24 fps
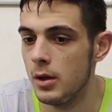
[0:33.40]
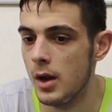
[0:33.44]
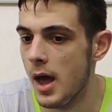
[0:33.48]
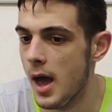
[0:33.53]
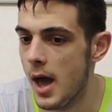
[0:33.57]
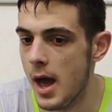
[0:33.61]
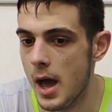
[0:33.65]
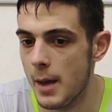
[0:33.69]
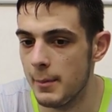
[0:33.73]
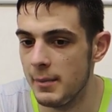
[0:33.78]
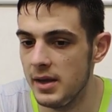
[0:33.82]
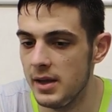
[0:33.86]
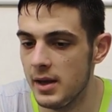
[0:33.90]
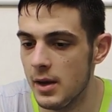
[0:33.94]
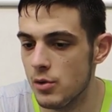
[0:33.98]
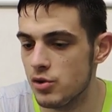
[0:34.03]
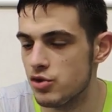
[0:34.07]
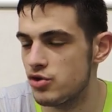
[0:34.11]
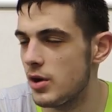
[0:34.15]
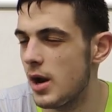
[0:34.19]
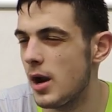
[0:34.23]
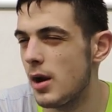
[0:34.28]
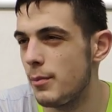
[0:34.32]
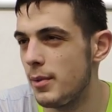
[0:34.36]
No, I mean, I
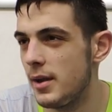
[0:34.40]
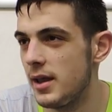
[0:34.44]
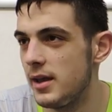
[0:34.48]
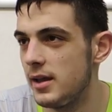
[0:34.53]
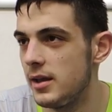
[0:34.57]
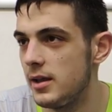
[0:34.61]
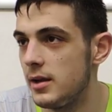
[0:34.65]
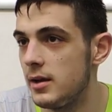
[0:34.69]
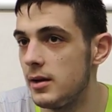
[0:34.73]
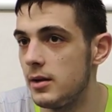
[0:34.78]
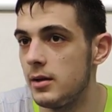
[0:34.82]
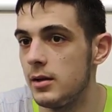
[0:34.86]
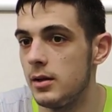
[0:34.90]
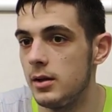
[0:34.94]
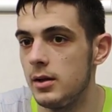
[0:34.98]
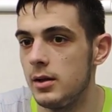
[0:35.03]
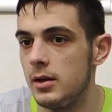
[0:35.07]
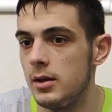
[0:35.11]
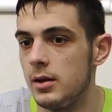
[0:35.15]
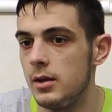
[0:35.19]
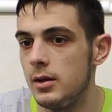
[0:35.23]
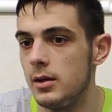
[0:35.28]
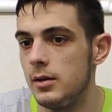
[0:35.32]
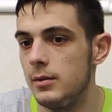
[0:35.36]
was trying to play here.
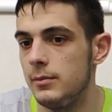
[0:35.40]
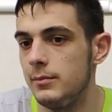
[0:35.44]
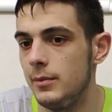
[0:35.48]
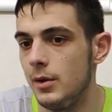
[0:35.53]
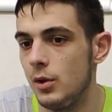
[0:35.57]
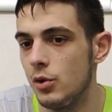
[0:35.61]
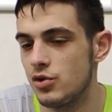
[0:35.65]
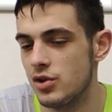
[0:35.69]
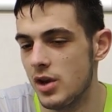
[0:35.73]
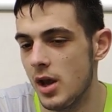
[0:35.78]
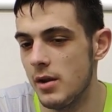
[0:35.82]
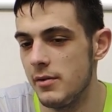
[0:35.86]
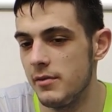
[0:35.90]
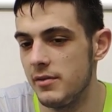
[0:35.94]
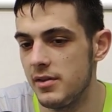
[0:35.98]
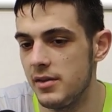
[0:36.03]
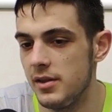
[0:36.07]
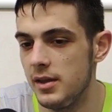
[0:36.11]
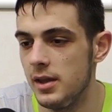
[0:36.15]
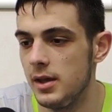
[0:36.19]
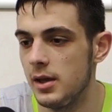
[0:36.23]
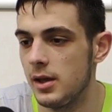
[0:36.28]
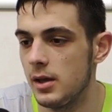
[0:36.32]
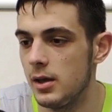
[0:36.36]
It was kind of a
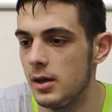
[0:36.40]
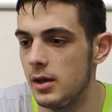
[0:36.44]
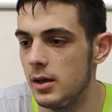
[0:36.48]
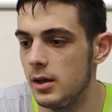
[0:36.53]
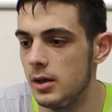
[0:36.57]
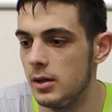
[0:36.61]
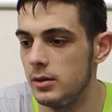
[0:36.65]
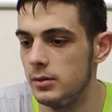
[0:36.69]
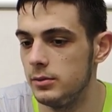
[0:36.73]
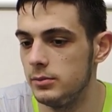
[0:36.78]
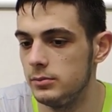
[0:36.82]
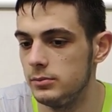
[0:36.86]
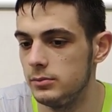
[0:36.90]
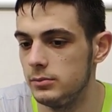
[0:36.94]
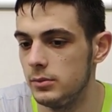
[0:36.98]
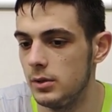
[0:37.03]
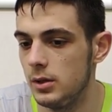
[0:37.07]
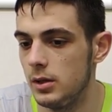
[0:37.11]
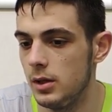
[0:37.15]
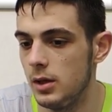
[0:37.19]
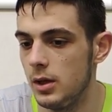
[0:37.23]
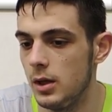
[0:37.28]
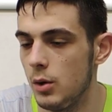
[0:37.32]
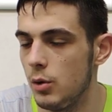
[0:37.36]
thing
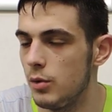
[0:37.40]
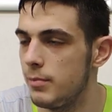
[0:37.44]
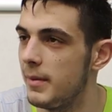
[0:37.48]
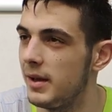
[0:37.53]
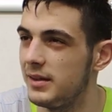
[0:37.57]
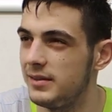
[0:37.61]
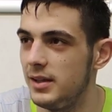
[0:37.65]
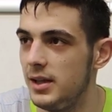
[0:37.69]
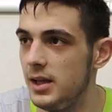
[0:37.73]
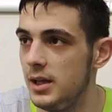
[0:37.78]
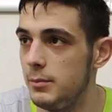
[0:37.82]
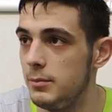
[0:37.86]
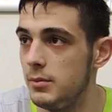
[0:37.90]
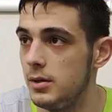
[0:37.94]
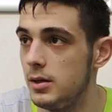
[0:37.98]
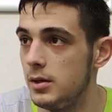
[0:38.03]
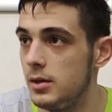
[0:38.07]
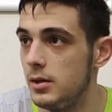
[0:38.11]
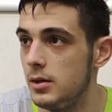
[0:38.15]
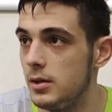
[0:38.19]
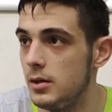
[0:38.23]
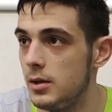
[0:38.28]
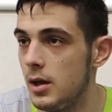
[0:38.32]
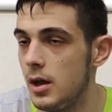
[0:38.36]
with my team.
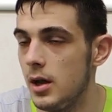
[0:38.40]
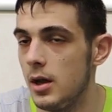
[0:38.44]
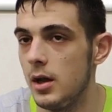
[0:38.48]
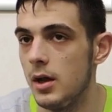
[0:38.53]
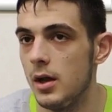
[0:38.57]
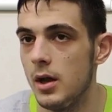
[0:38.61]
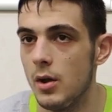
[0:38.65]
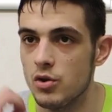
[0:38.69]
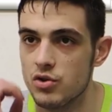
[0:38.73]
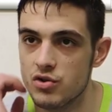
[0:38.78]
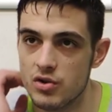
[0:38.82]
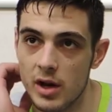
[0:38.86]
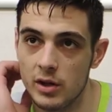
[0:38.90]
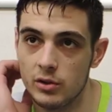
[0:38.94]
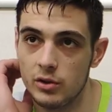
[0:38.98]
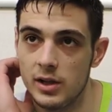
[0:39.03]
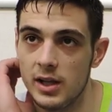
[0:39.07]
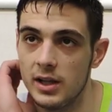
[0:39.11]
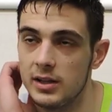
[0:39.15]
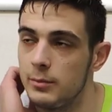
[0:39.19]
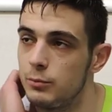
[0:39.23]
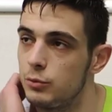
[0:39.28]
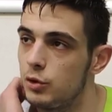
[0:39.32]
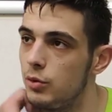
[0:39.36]
I was trying to
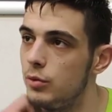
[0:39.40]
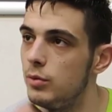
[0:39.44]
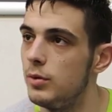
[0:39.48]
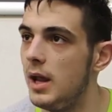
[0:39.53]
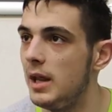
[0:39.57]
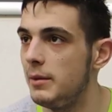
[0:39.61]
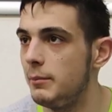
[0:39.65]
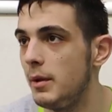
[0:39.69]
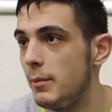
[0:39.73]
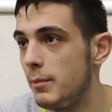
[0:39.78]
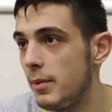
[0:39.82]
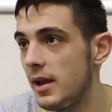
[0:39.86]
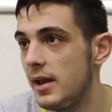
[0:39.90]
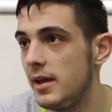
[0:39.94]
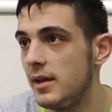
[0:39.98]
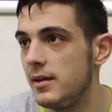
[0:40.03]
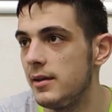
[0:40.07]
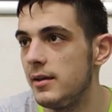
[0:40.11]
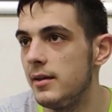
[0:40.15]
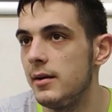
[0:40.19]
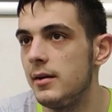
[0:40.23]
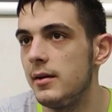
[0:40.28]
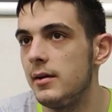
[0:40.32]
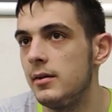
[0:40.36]
get them to let me play
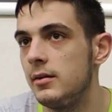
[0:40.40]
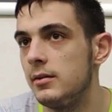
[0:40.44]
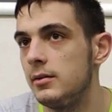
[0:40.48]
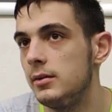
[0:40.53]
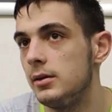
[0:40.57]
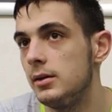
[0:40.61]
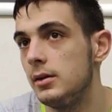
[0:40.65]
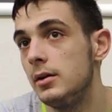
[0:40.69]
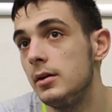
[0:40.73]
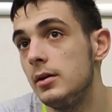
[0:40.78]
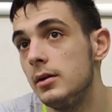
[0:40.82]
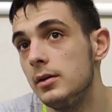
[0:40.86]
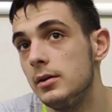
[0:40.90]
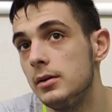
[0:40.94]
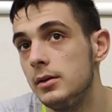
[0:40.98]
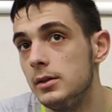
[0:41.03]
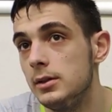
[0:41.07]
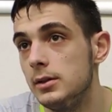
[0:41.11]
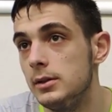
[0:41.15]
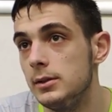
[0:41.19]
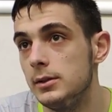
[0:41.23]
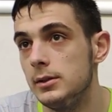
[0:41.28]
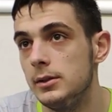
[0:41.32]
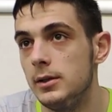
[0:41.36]
here,
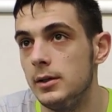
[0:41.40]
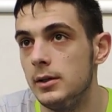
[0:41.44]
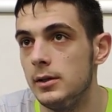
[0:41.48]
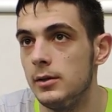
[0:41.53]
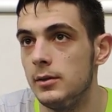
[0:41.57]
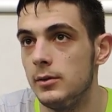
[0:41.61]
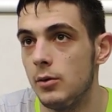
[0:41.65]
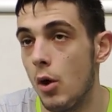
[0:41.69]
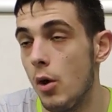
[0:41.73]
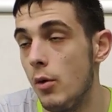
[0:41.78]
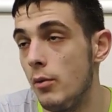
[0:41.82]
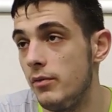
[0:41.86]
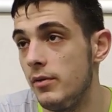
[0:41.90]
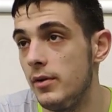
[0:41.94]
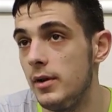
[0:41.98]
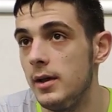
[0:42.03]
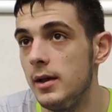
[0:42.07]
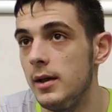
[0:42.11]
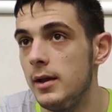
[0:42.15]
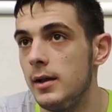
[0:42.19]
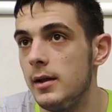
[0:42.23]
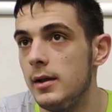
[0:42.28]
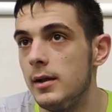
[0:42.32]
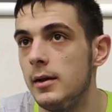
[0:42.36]

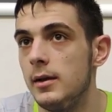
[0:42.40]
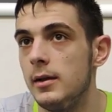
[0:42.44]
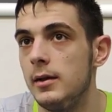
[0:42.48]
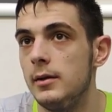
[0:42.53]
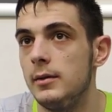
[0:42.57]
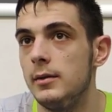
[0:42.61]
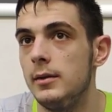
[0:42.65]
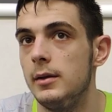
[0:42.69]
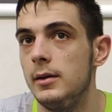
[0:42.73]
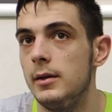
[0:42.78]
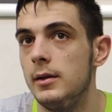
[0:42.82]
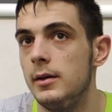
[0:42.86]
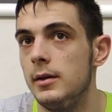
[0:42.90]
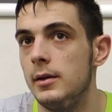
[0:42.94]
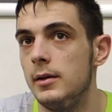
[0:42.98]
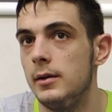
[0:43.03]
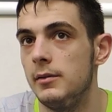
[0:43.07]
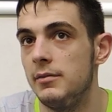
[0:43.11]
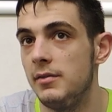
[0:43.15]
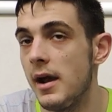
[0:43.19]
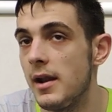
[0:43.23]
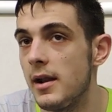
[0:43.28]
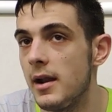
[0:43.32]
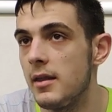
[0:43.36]
hopefully, and
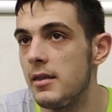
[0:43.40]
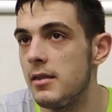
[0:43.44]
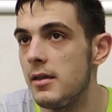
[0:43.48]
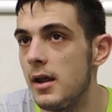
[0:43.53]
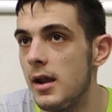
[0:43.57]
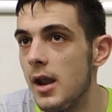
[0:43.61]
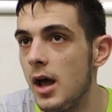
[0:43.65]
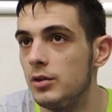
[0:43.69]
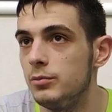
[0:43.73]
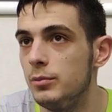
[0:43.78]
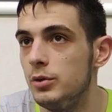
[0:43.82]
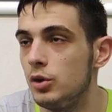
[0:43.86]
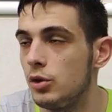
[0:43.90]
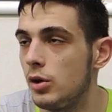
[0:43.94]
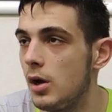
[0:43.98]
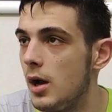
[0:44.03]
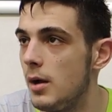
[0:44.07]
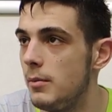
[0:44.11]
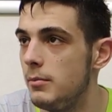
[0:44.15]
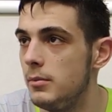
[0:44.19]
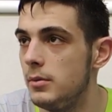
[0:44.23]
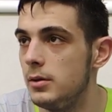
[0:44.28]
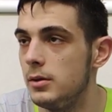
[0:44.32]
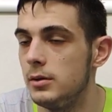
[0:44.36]
finally they allowed me to
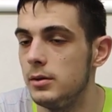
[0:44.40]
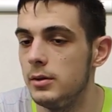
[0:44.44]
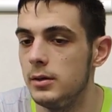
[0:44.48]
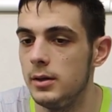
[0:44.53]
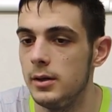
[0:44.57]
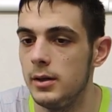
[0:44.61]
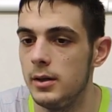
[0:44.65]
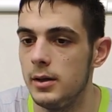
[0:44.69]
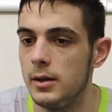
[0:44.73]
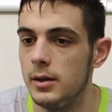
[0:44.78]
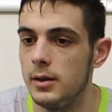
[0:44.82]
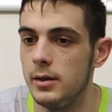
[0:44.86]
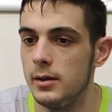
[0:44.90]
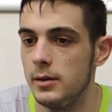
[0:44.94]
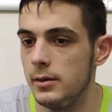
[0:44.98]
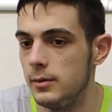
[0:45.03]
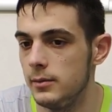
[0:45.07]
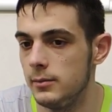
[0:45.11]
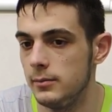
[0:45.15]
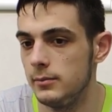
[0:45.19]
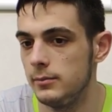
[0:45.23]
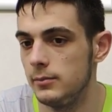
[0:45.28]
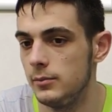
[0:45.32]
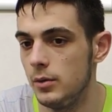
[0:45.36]
come, and I